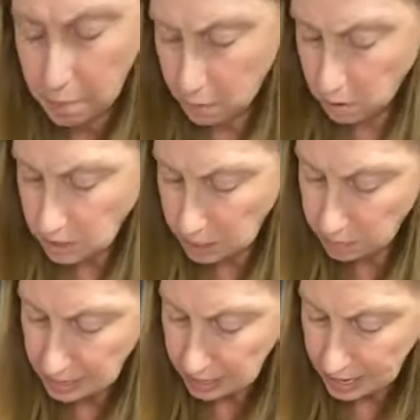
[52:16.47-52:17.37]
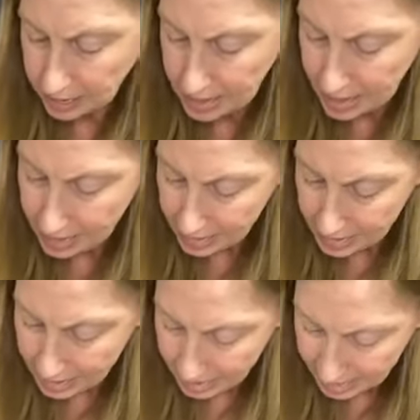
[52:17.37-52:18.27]
bag paper or something like
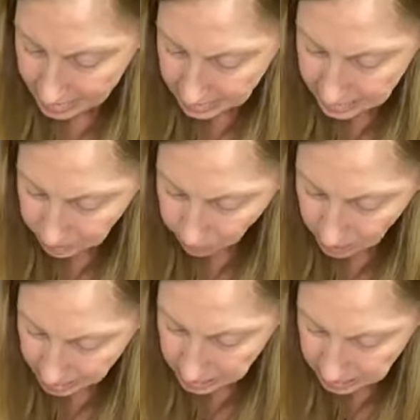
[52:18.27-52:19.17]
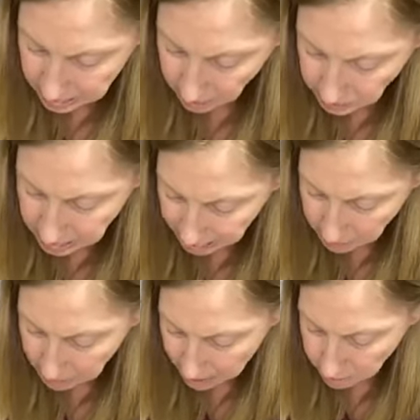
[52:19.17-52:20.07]
that. And it's the finest of
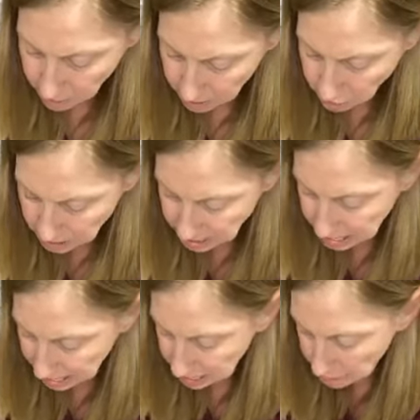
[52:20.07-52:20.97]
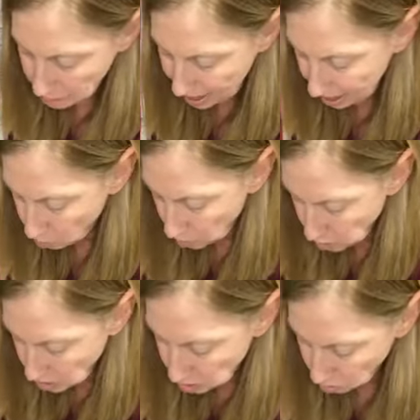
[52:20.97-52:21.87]
sandpaper, and just sand it
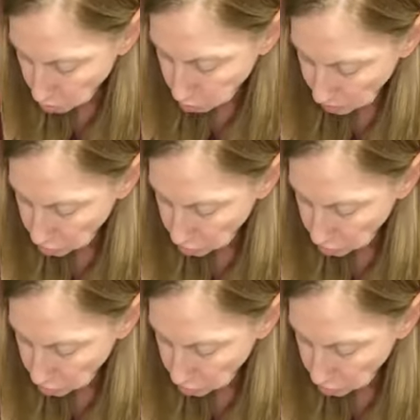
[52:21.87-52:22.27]
back where you did